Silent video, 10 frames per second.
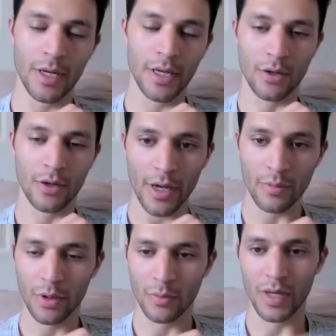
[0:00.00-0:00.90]

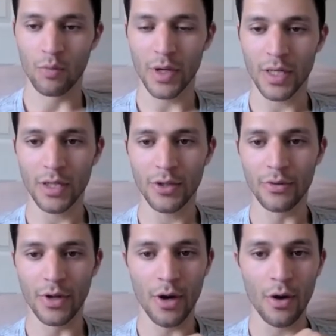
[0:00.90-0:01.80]
incredible to me. When did you
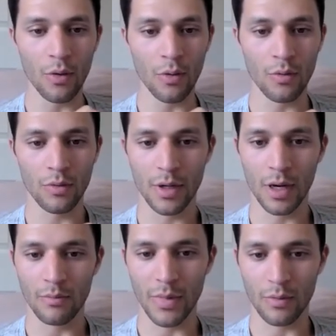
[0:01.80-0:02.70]
know?
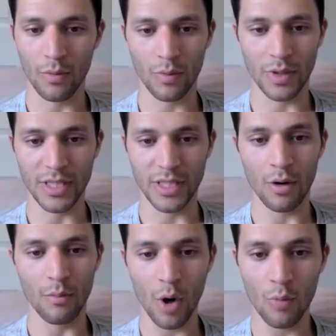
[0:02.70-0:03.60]
Um, like, was there a
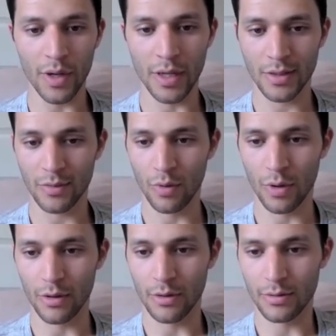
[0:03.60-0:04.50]
moment
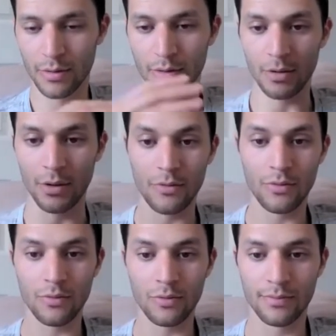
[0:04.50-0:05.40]
where
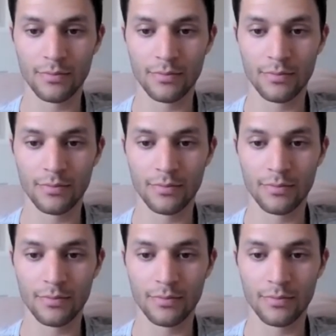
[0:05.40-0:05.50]
you